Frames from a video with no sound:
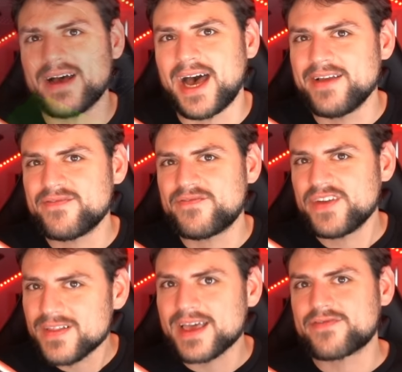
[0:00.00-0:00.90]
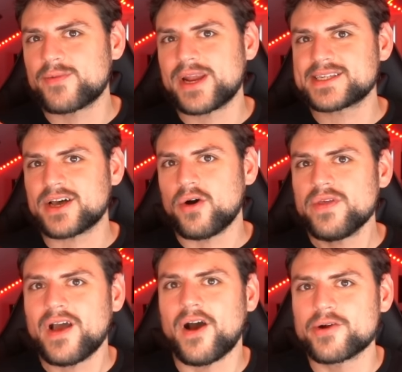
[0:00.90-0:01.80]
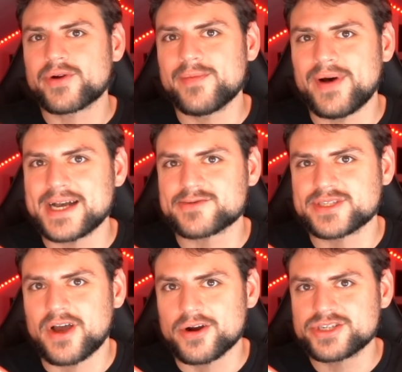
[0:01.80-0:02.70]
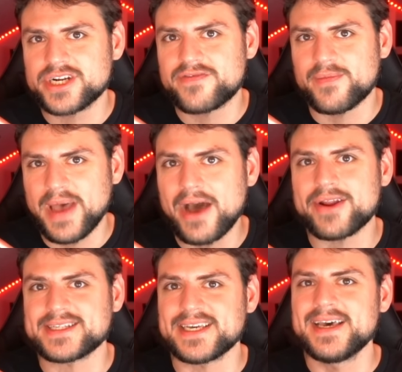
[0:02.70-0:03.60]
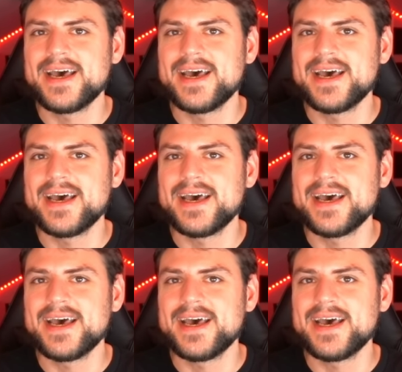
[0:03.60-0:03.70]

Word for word: I feel like from what I saw, only Hardware Unboxed was harsh enough about it.